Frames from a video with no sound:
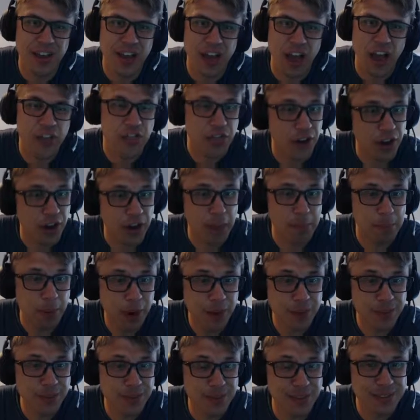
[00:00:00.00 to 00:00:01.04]
thought I
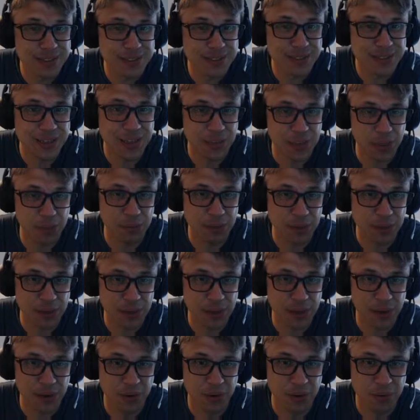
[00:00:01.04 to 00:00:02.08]
bought this a little bit
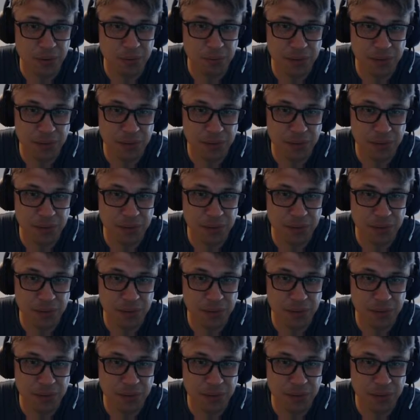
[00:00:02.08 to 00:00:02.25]
ago,